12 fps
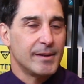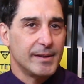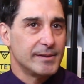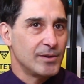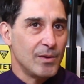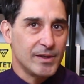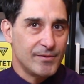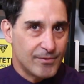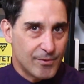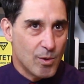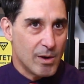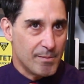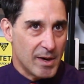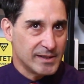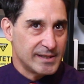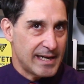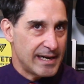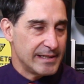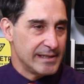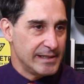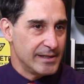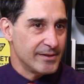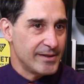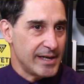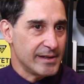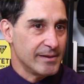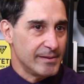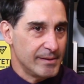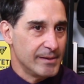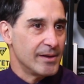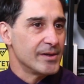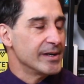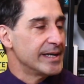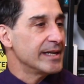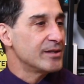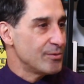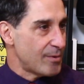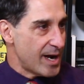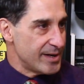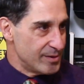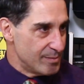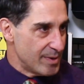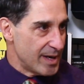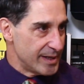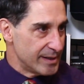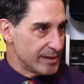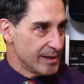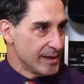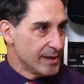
it's only 4 months out of the year that, you know, you get to ride your bike.